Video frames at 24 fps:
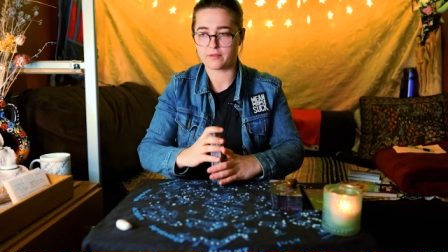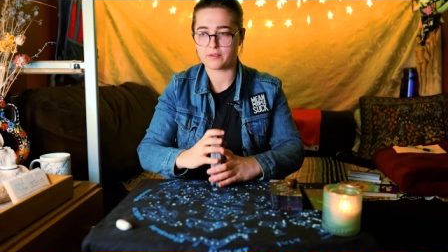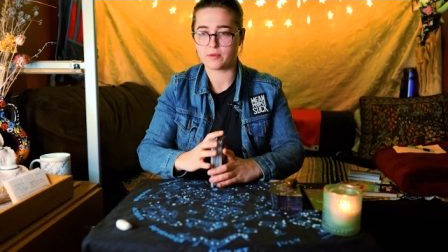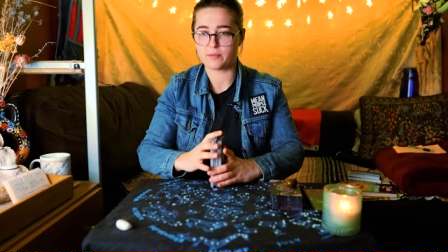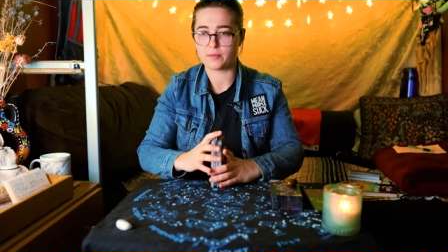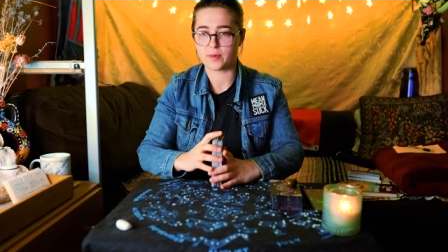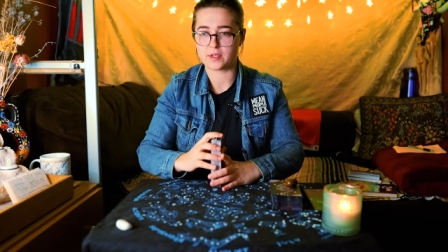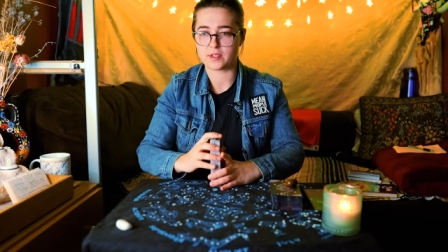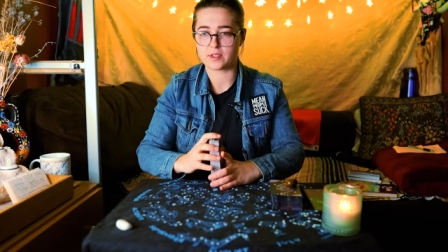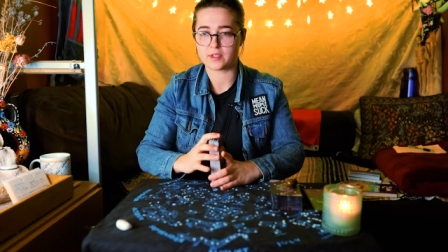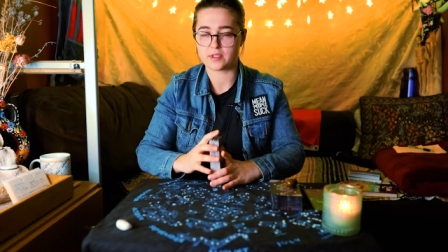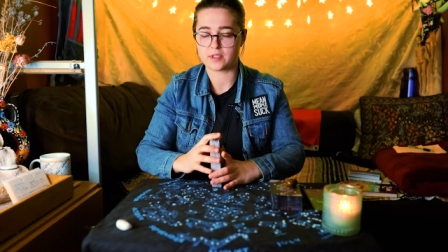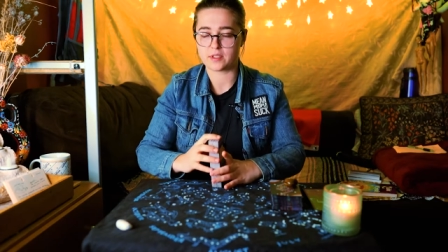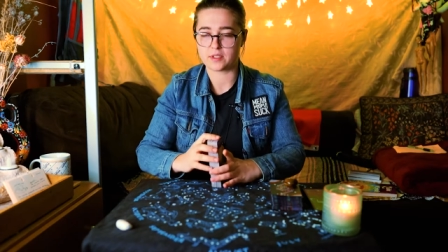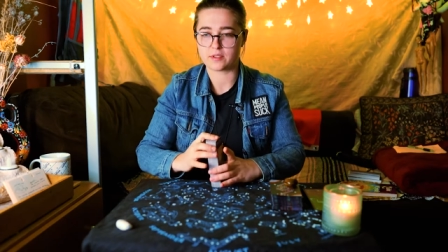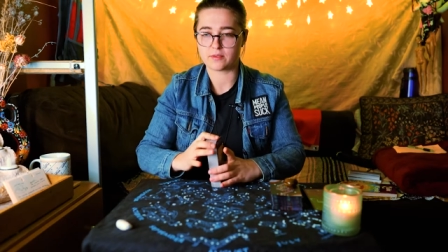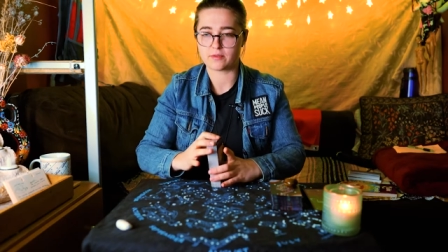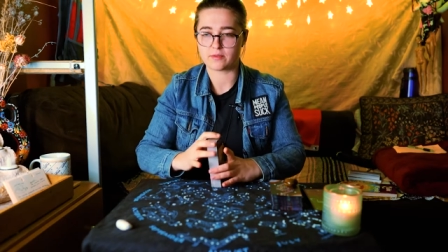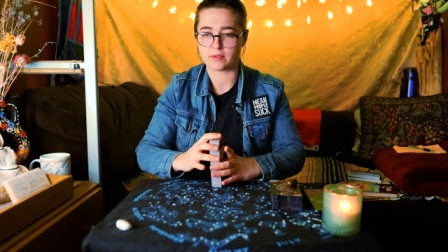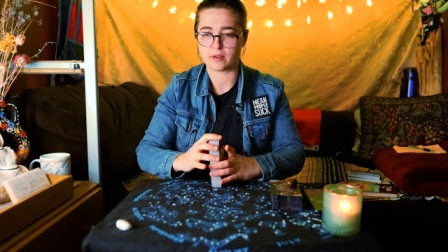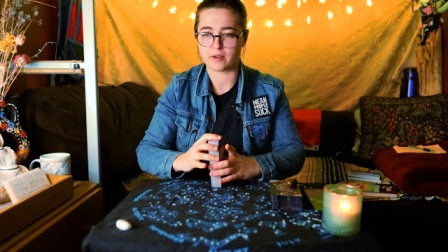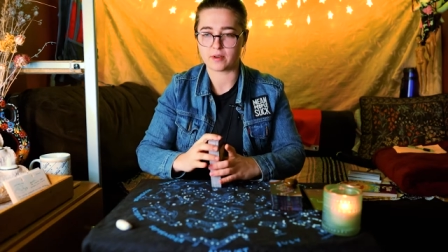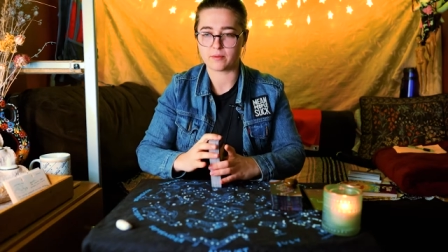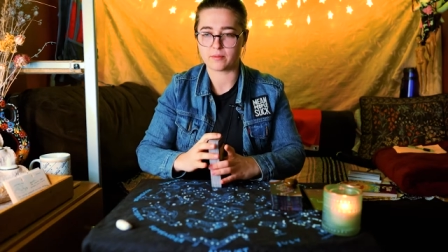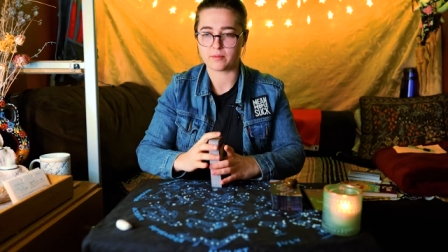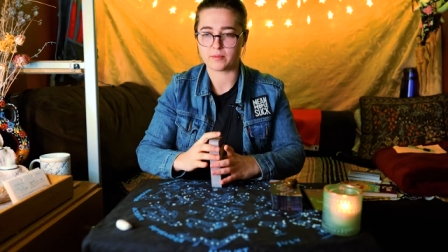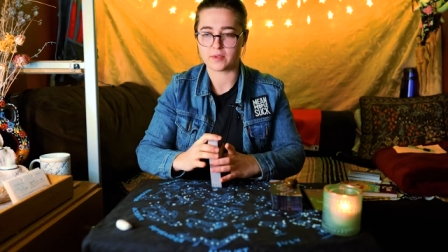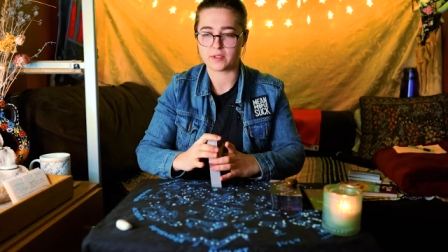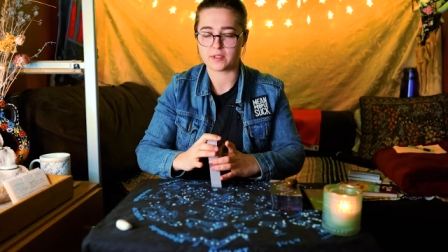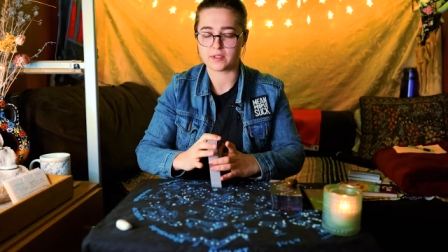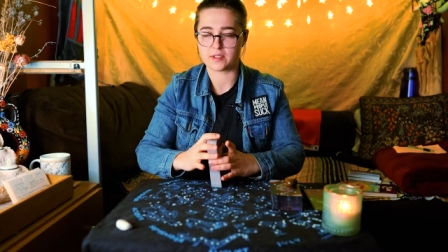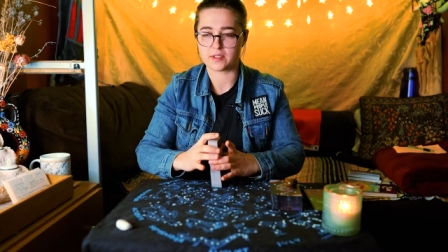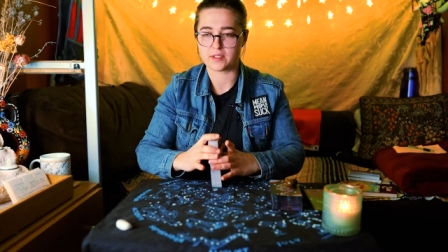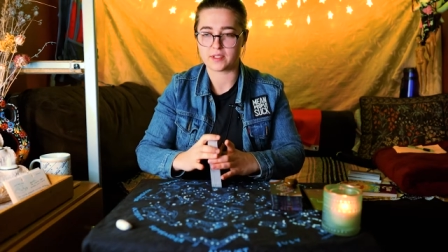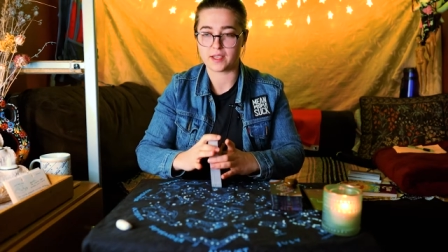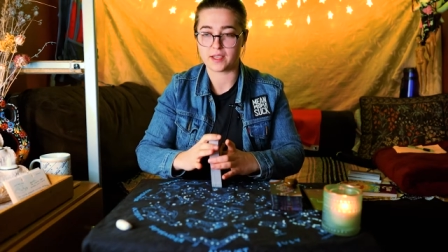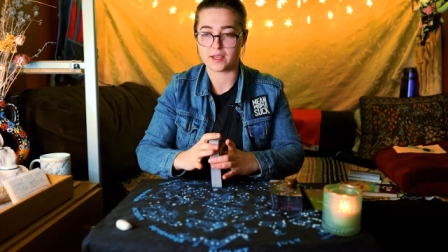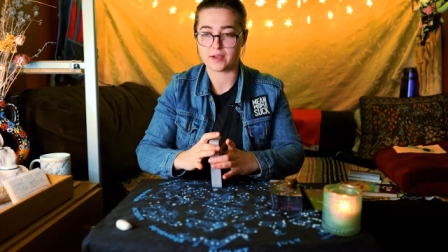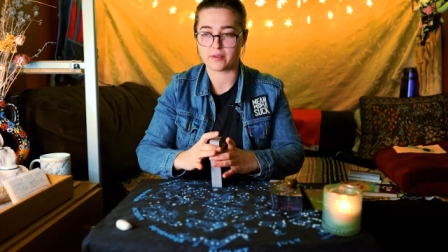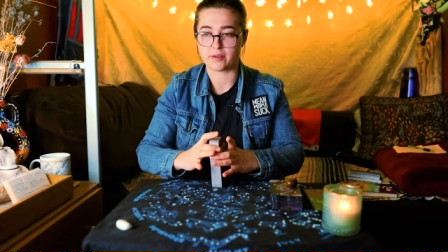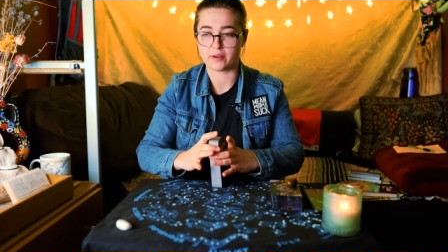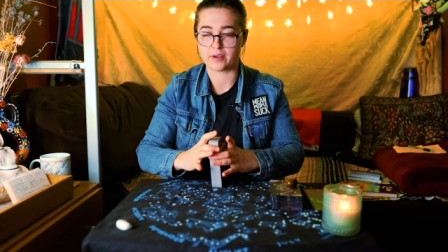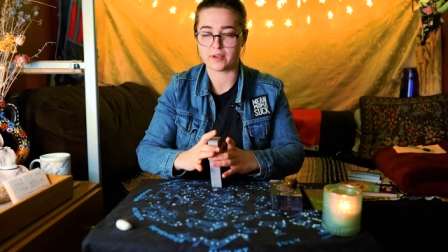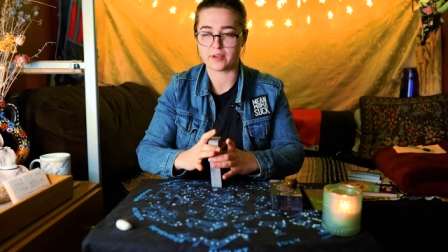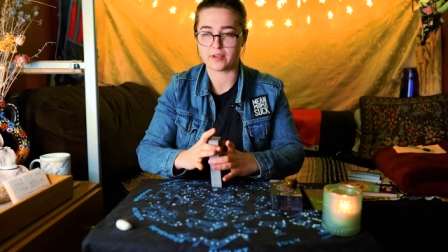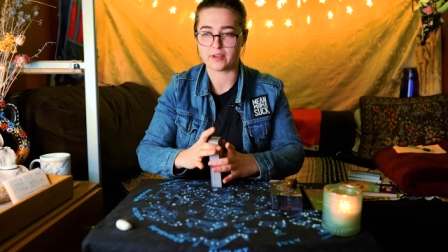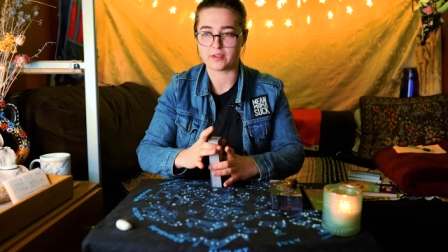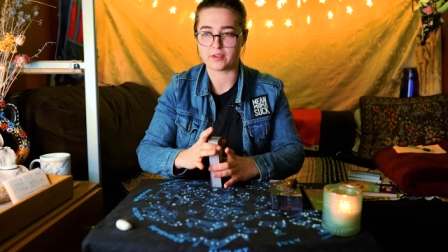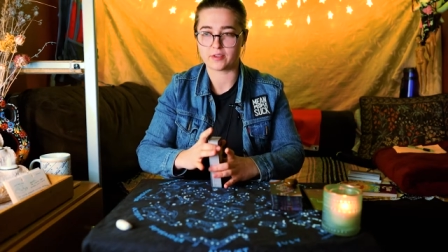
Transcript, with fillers: few messages from the Sacred